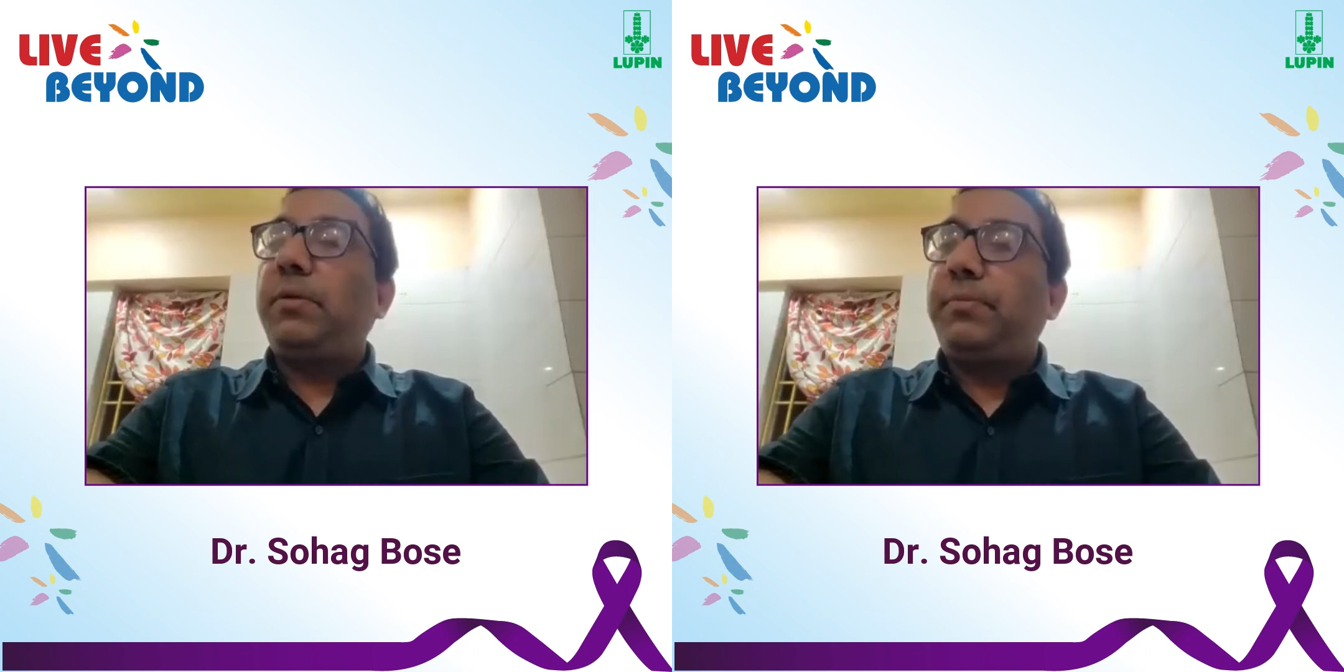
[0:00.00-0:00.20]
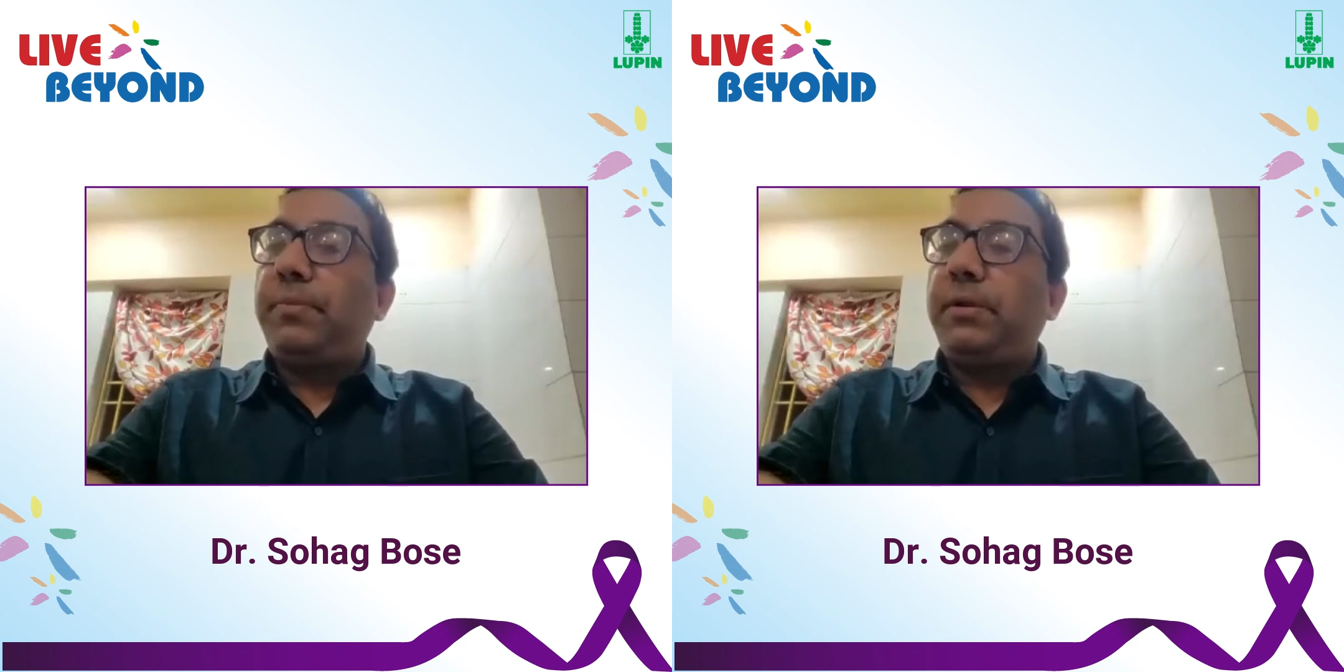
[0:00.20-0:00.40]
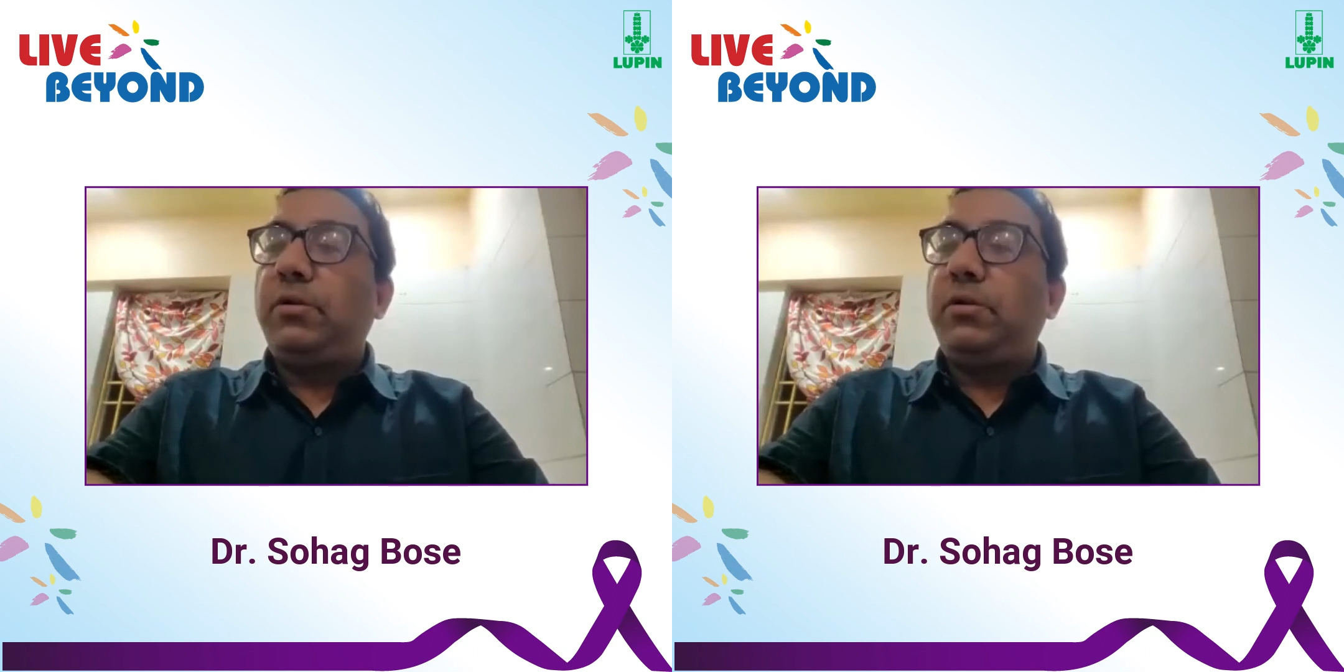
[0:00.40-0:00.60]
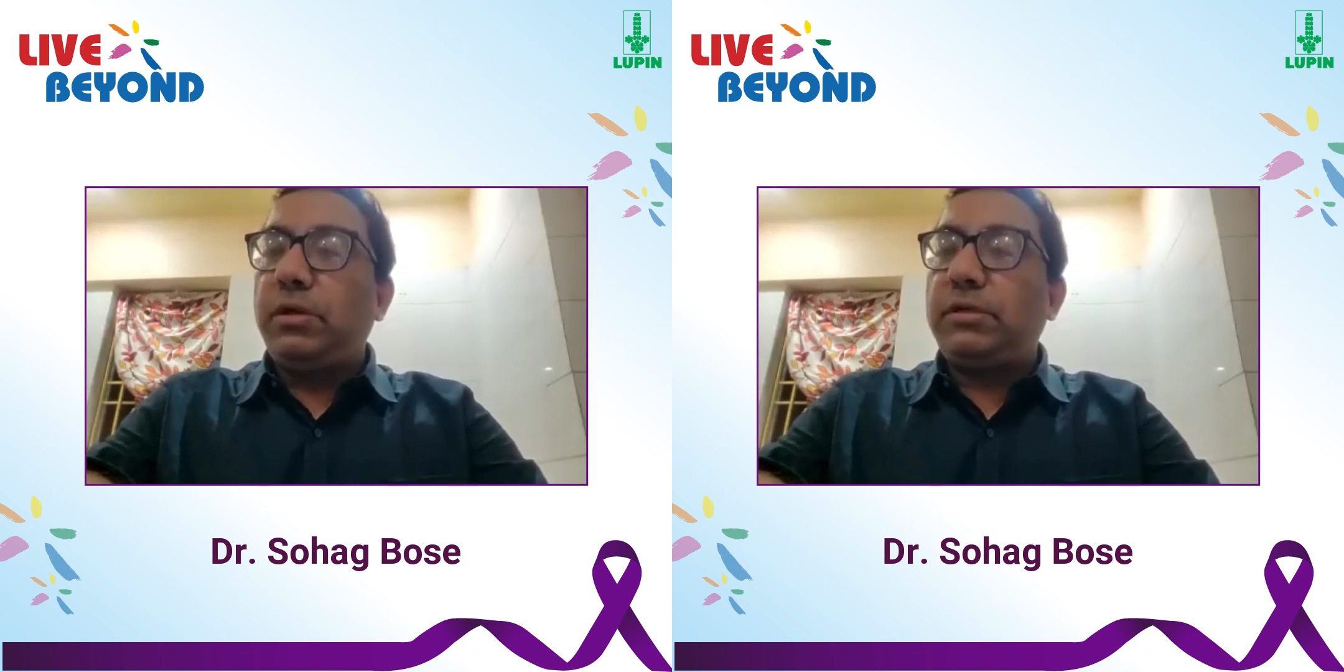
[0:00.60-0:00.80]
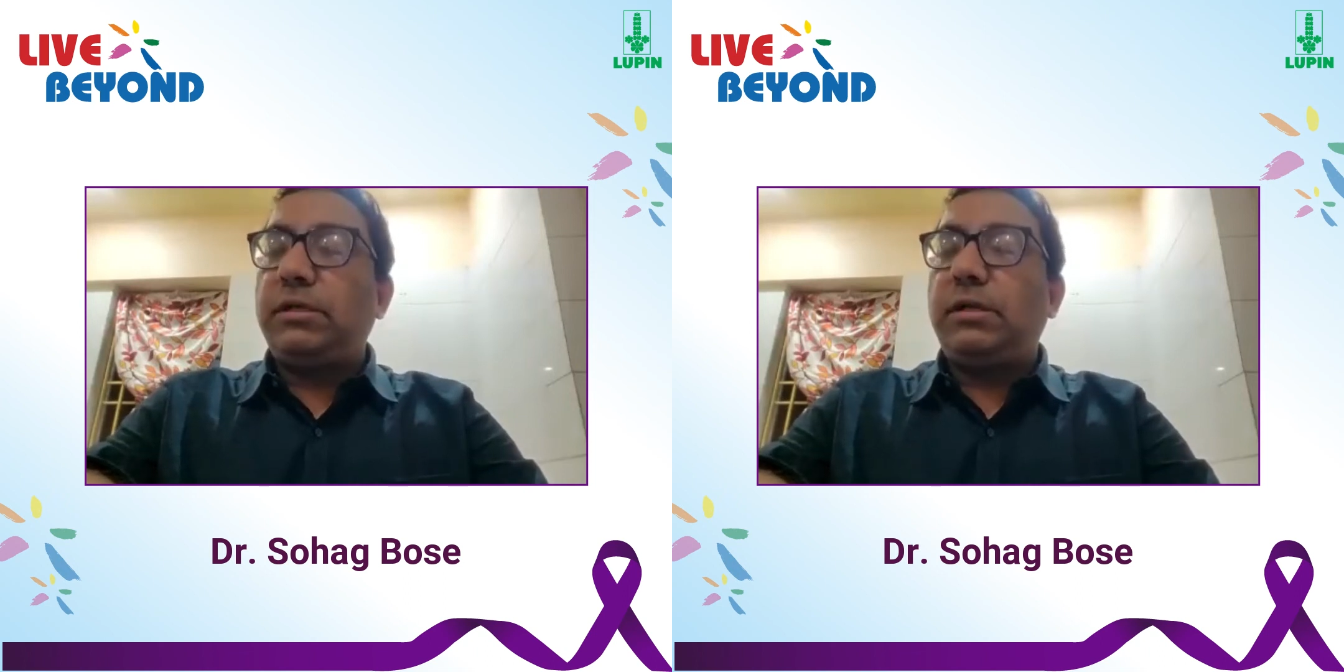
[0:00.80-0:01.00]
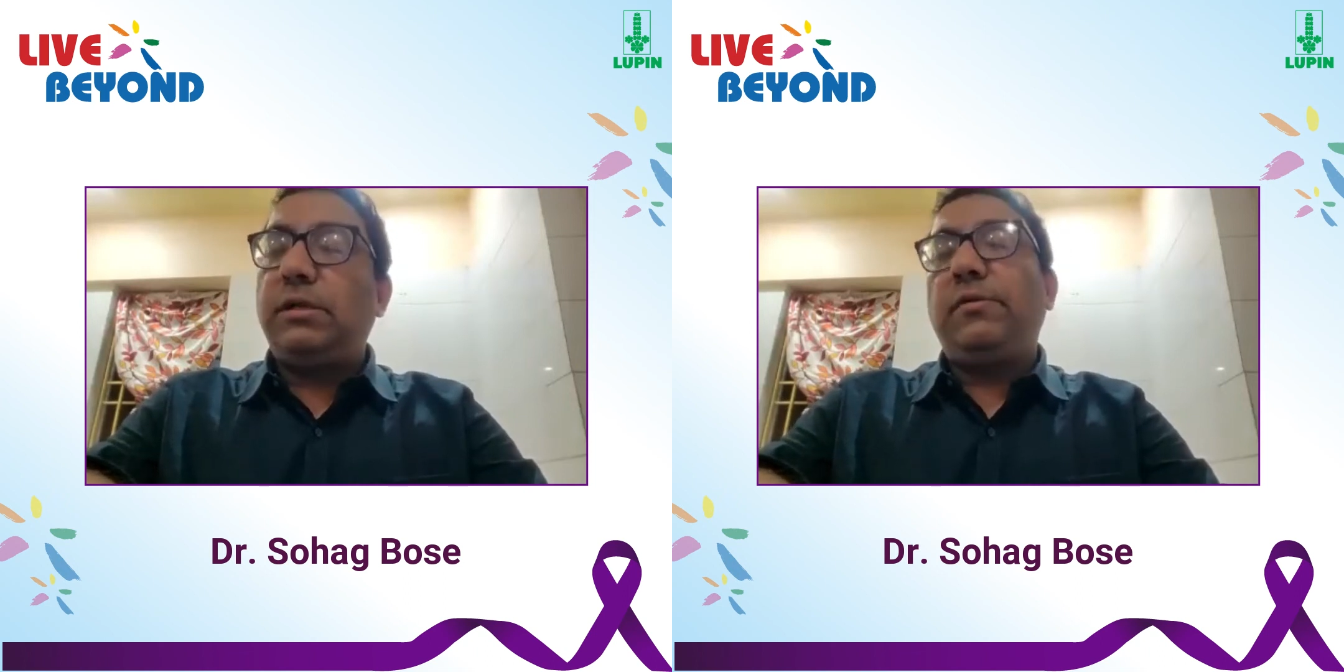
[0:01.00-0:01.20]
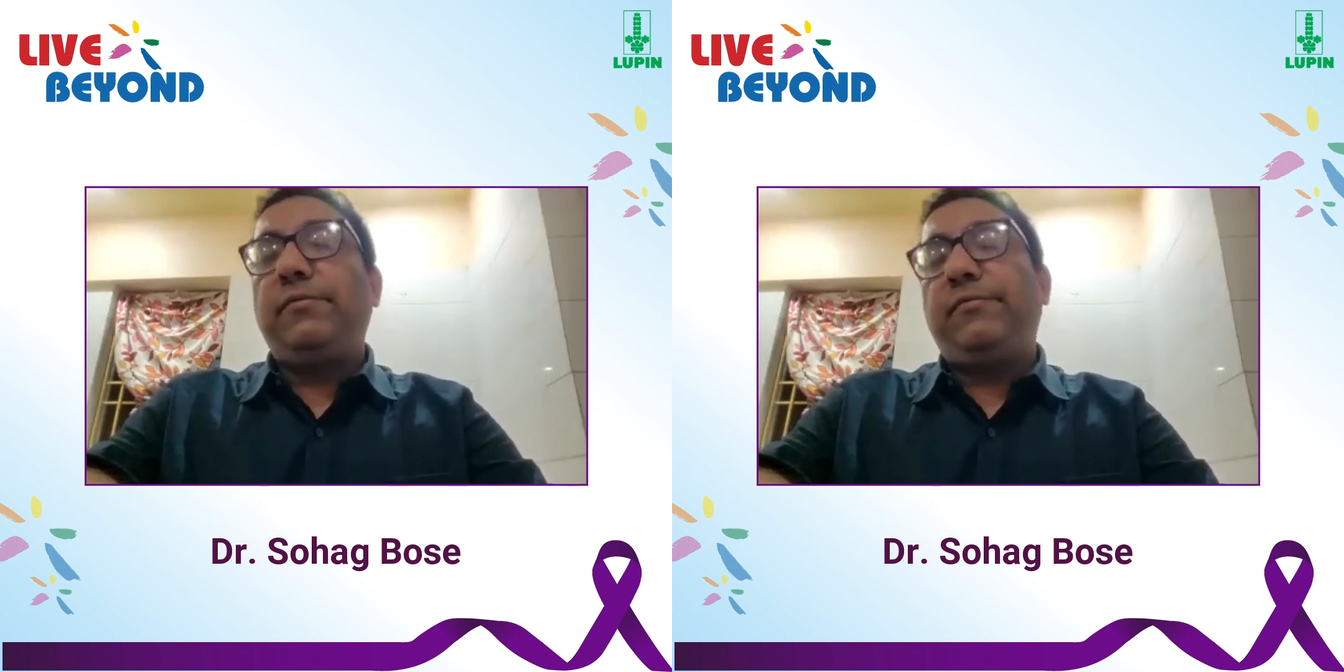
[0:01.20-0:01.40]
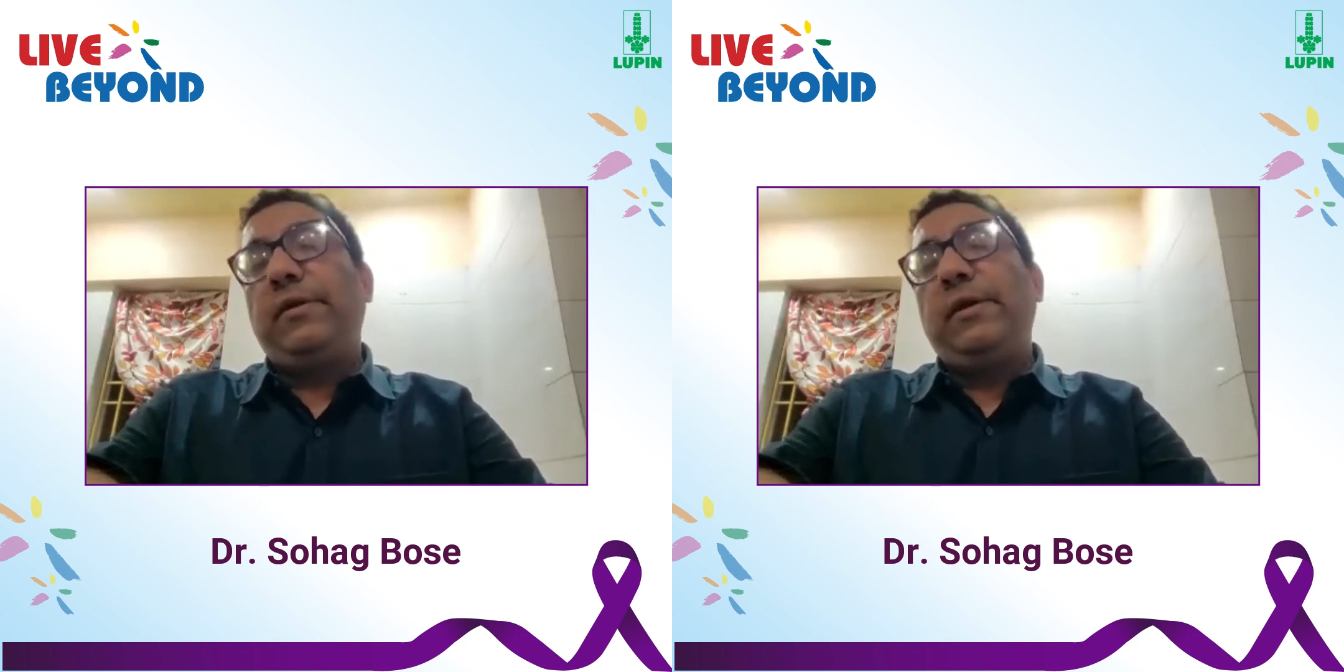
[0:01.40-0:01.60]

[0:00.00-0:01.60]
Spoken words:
proper duration of